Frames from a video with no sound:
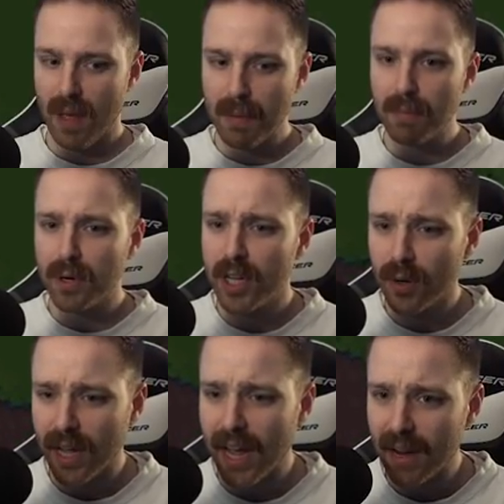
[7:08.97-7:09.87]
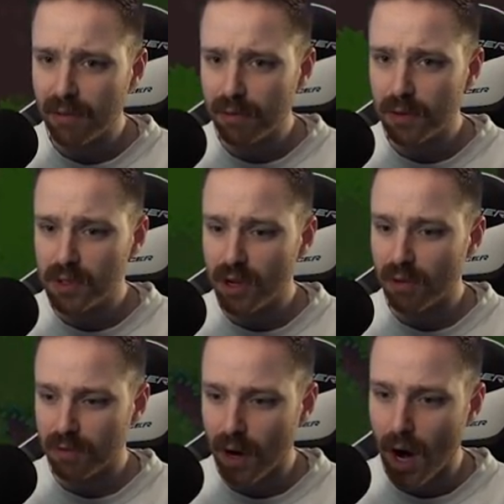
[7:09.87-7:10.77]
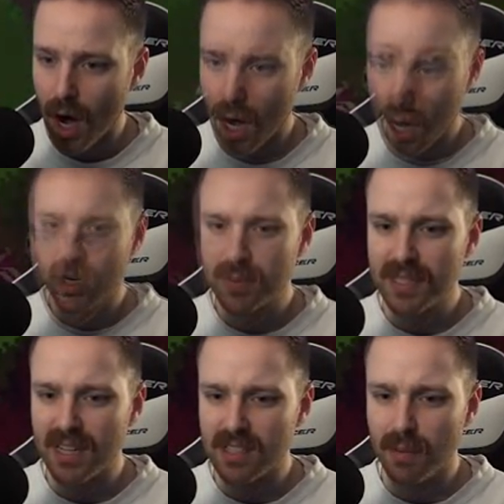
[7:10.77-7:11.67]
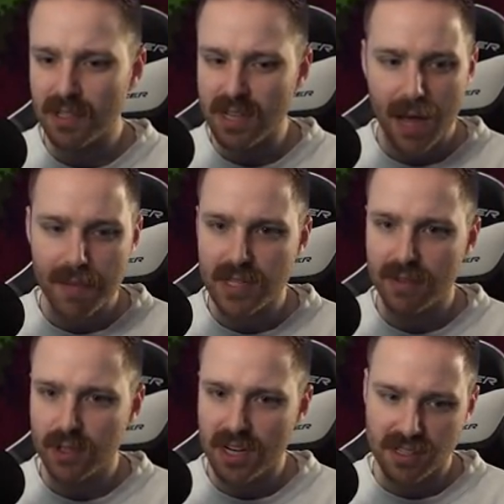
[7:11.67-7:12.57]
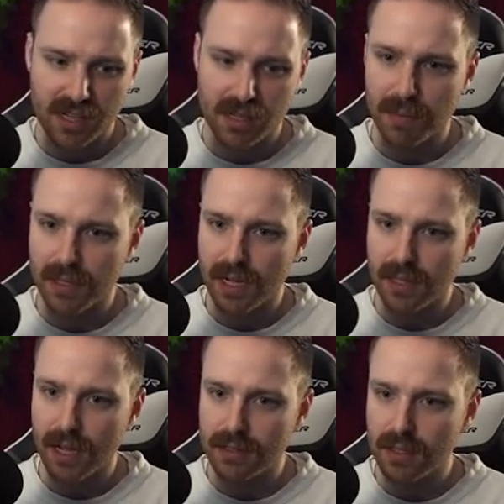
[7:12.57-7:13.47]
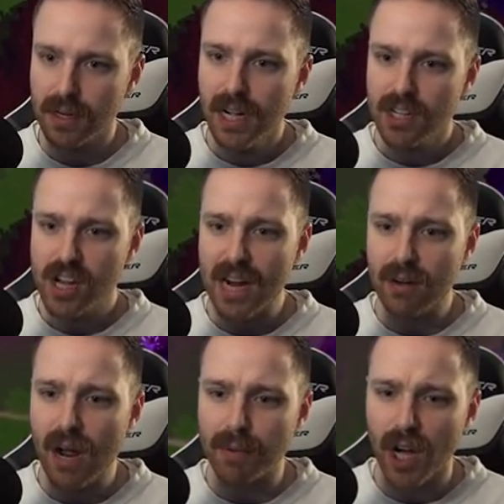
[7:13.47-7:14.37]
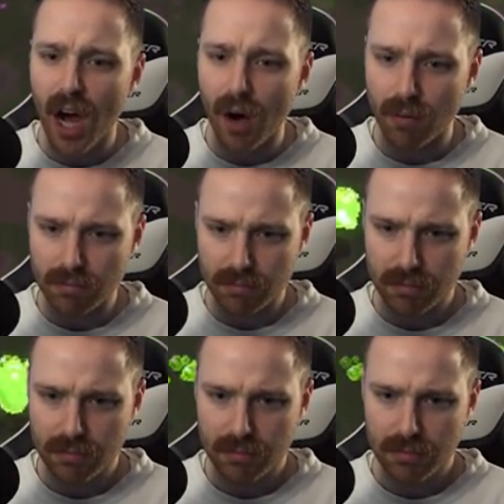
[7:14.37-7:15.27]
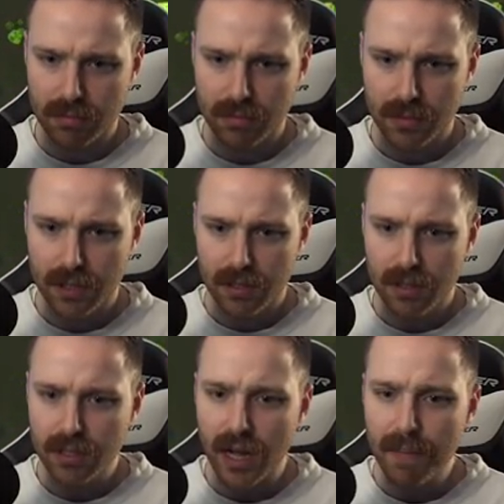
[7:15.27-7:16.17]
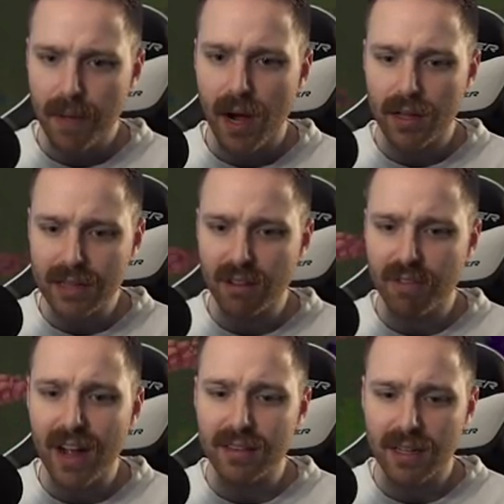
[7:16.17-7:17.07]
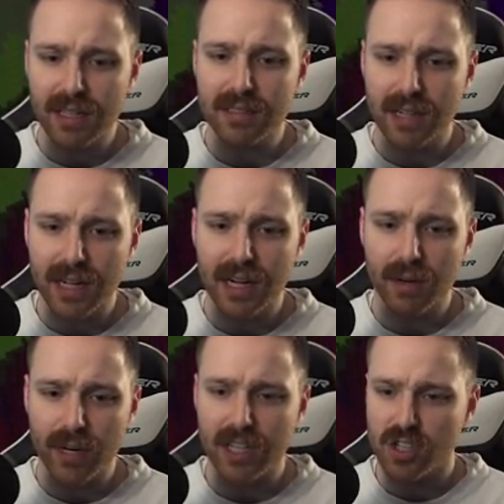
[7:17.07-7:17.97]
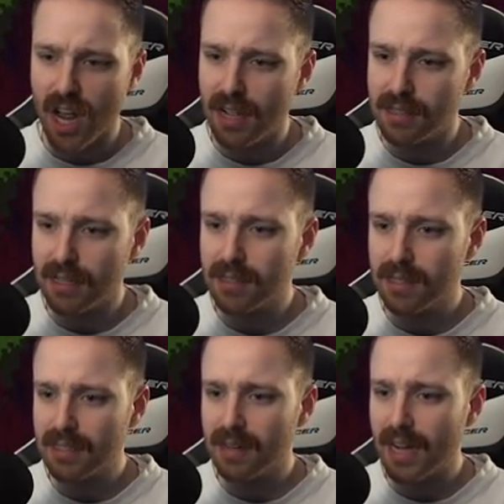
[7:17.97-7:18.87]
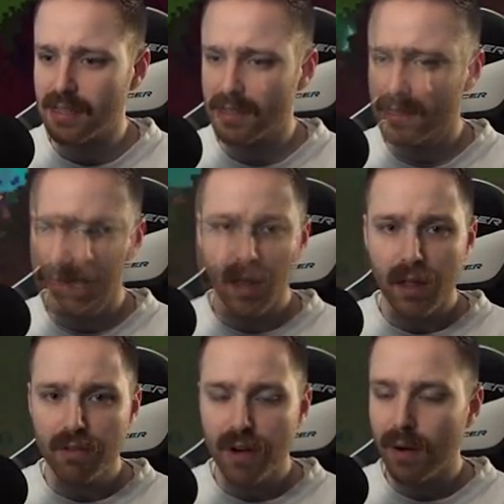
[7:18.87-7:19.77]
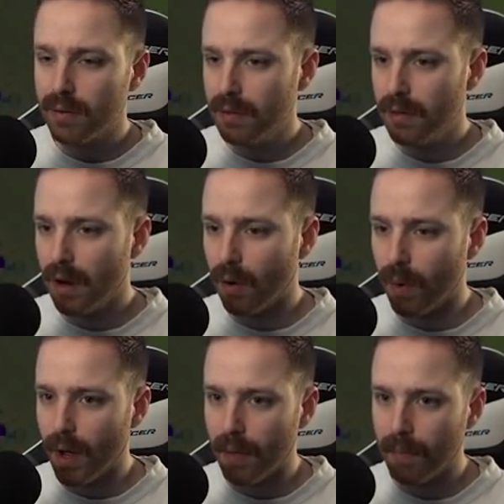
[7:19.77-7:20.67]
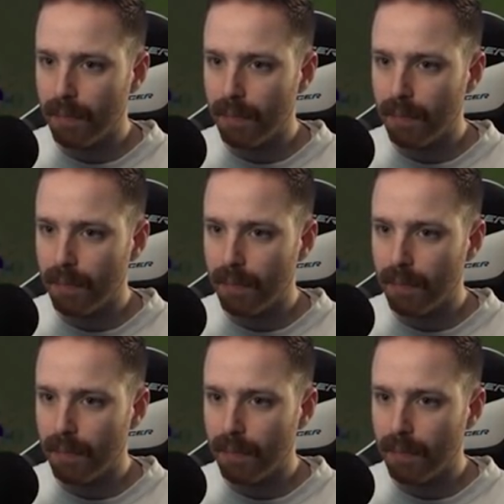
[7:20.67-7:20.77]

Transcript: I've been pretty okay on food so far. Watch me take so much damage after I say something like that too. Chakram, go! Okay, I like the fact that it ricochets. That's nice. Healing fountain? No way.